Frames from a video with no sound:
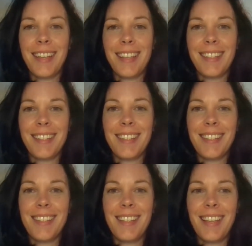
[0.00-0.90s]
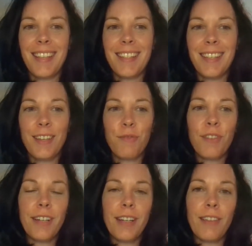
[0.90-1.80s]
And it's a
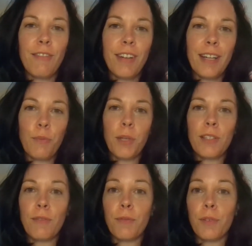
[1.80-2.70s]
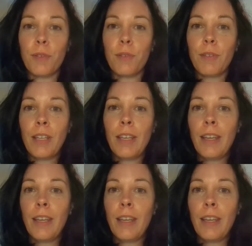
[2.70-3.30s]
really, really wonderful